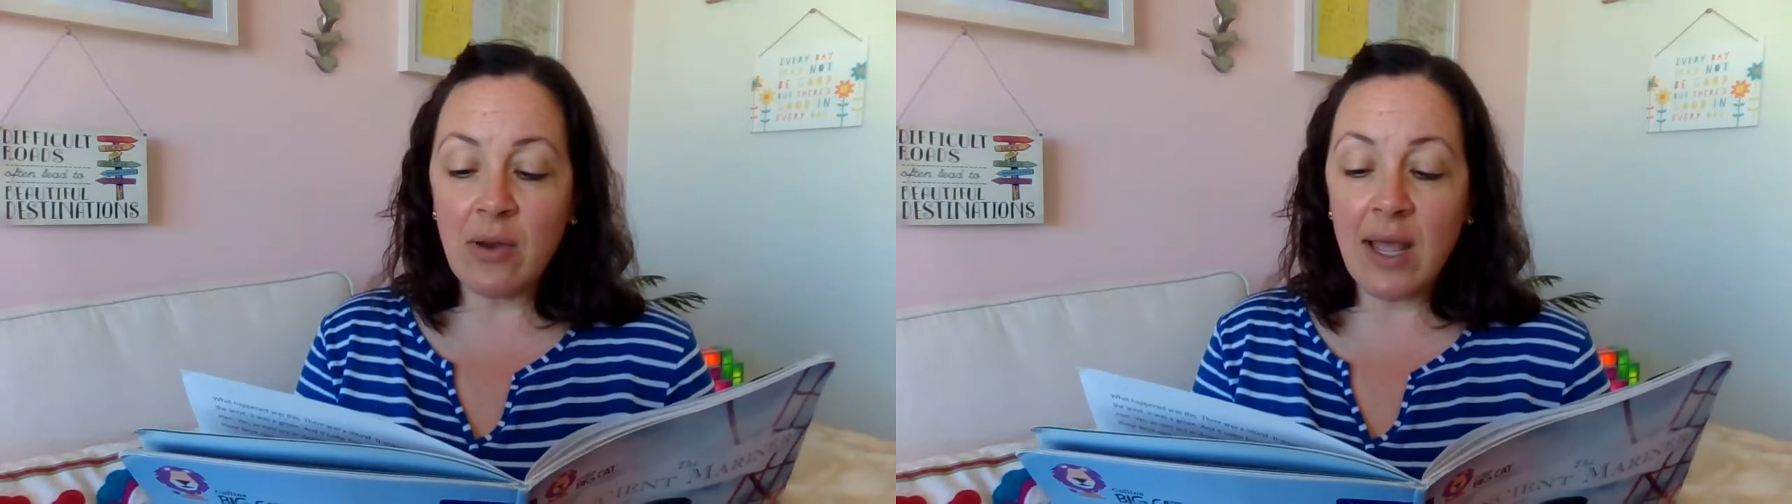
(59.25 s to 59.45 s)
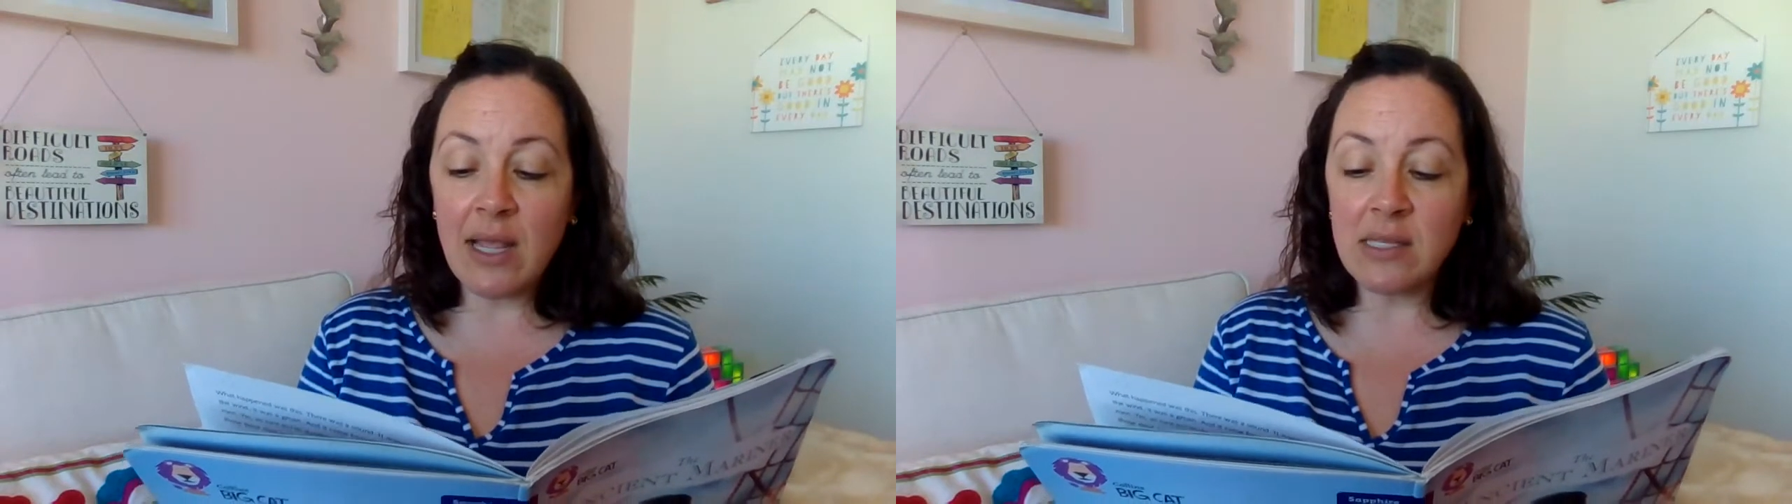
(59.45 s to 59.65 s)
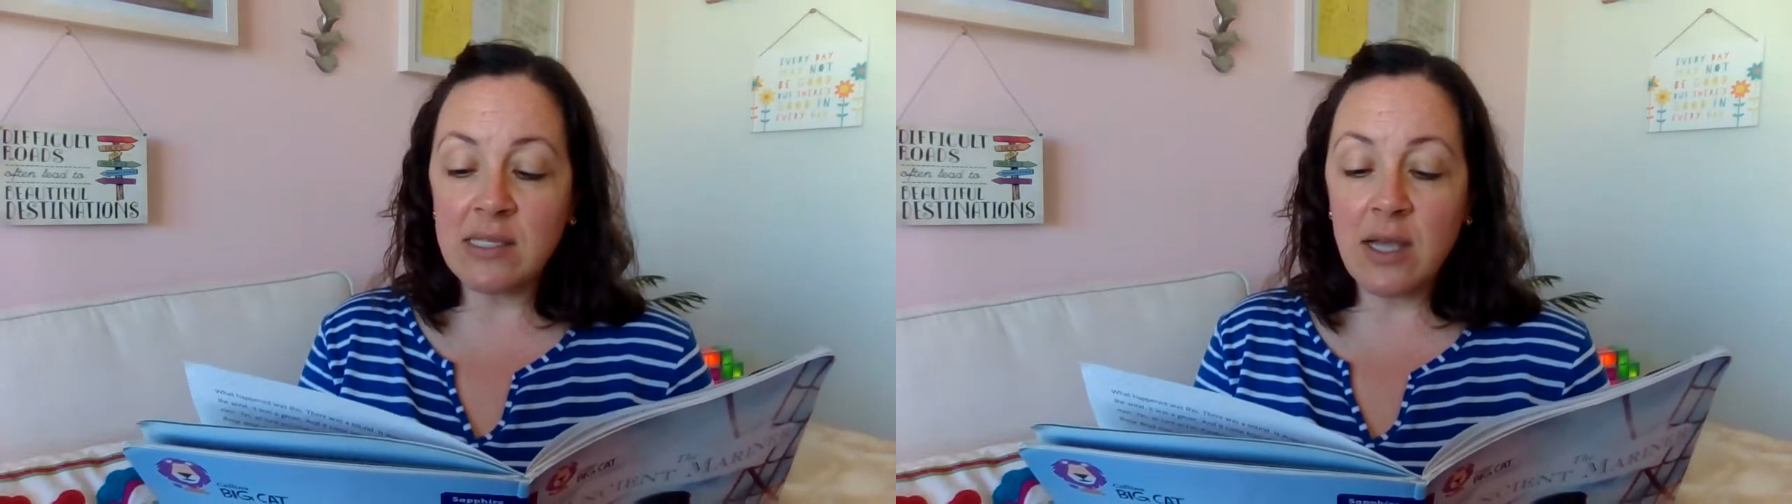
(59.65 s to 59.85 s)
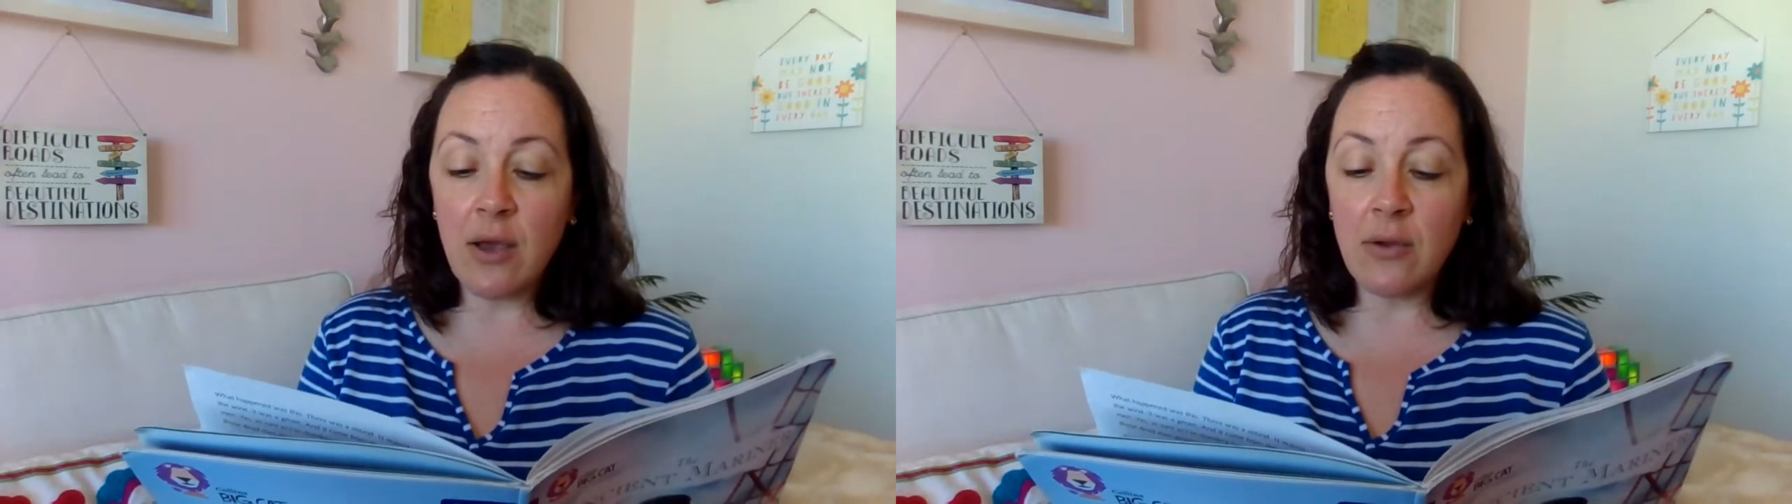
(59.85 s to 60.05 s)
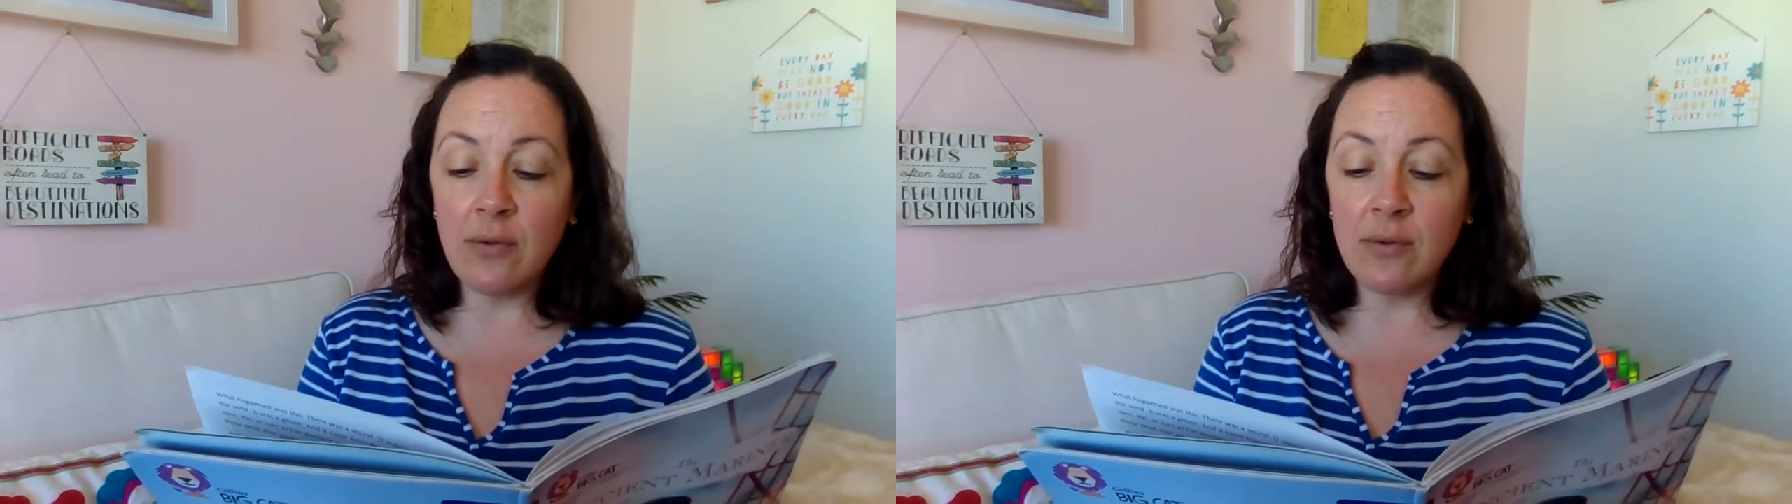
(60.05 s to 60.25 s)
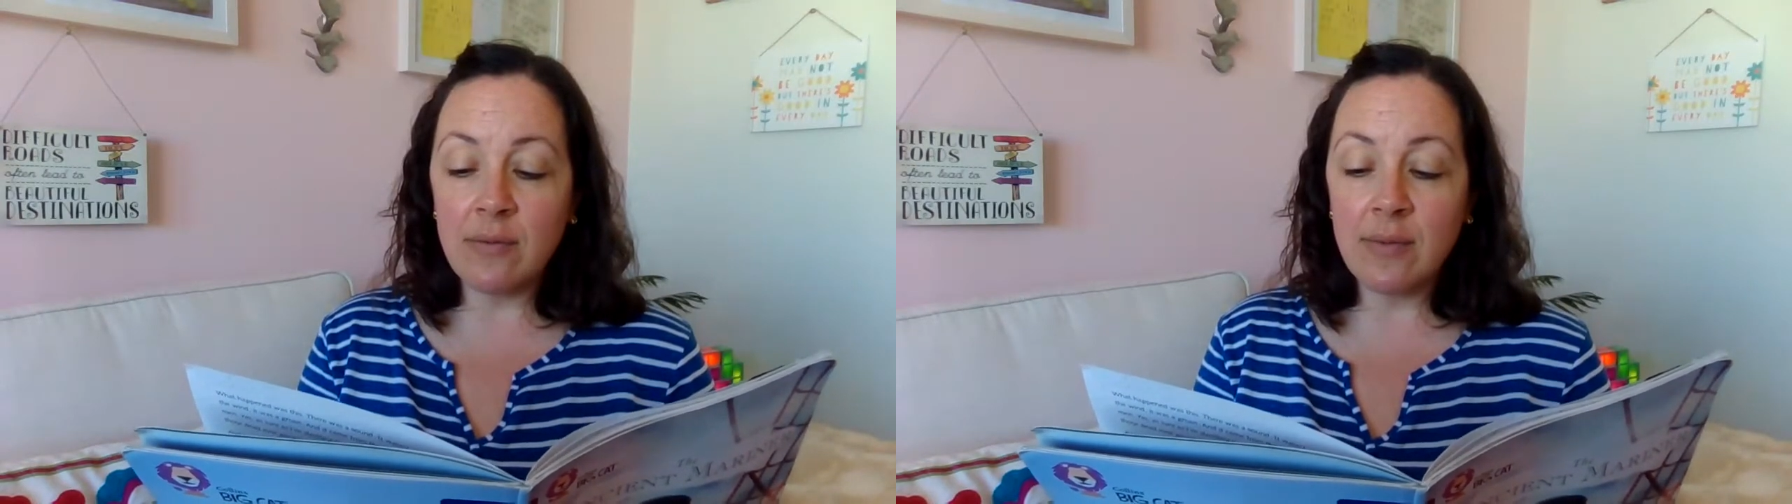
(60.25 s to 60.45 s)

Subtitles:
like a stone.